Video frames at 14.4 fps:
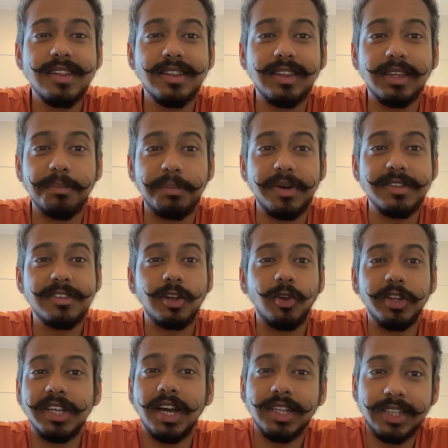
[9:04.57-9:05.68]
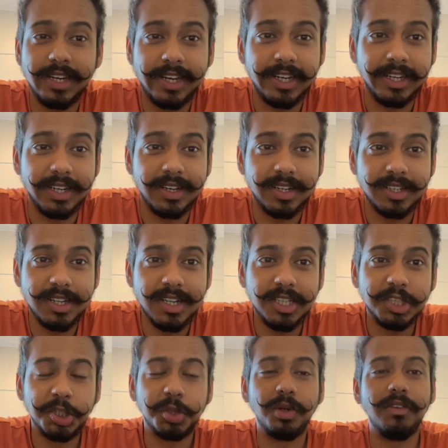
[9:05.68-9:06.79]
the person on the other end
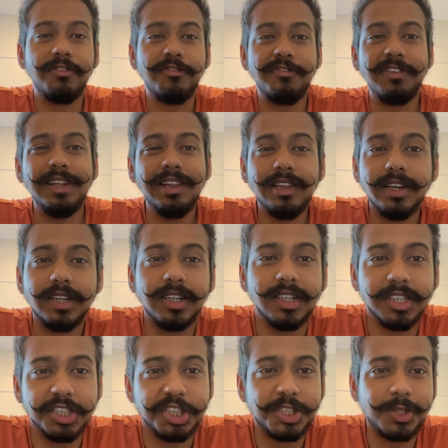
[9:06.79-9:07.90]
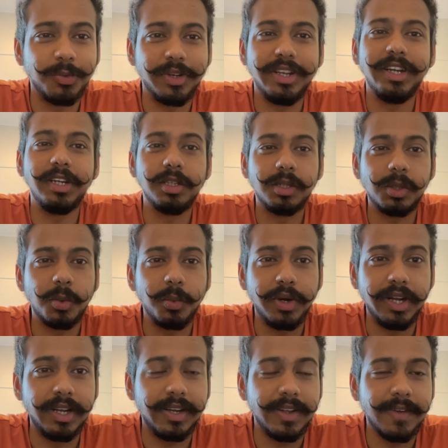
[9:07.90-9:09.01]
should feel the urge to read through
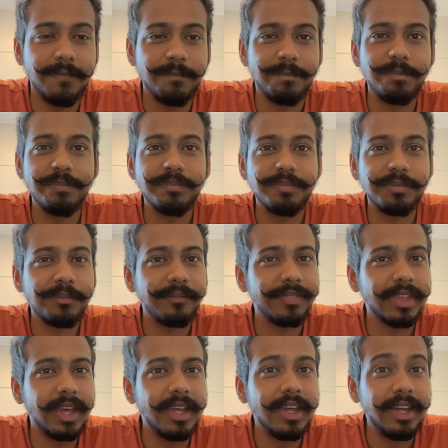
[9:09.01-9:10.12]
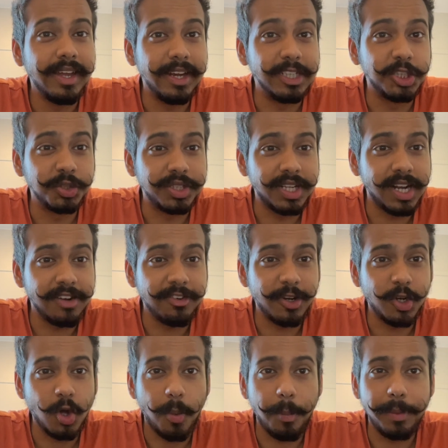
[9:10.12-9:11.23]
it. It should cover
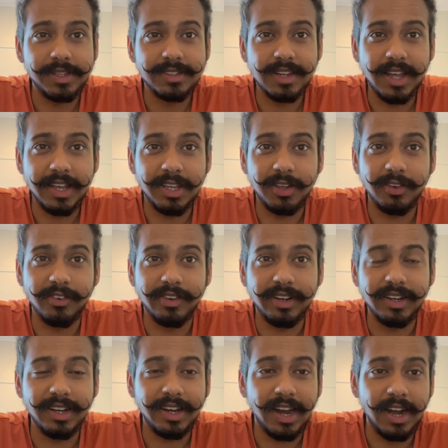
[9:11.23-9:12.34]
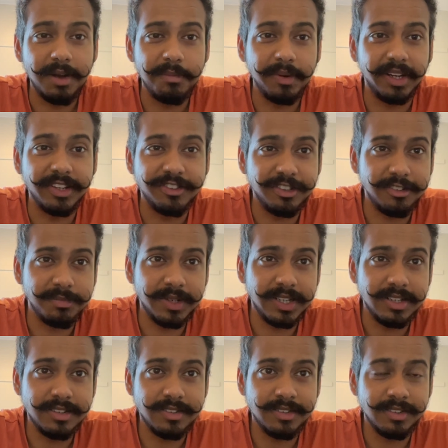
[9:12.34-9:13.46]
topics like your academic
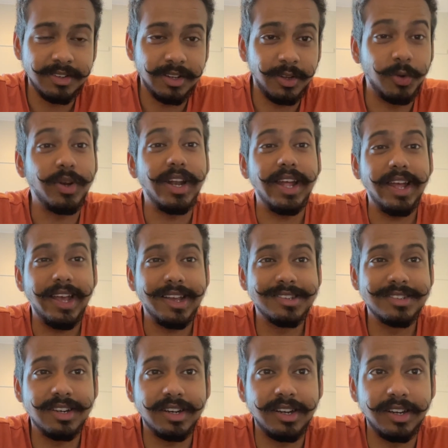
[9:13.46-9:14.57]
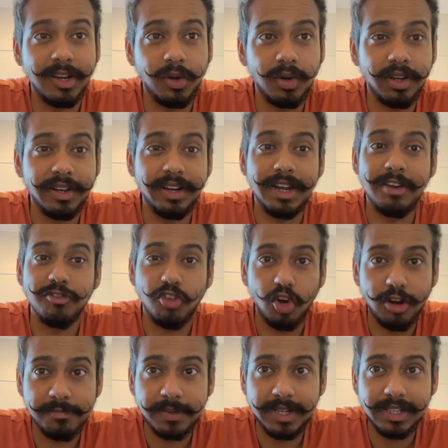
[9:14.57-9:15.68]
achievements, your extracurricular
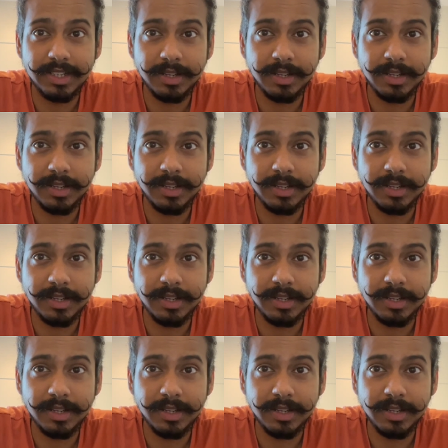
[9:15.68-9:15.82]
involvement,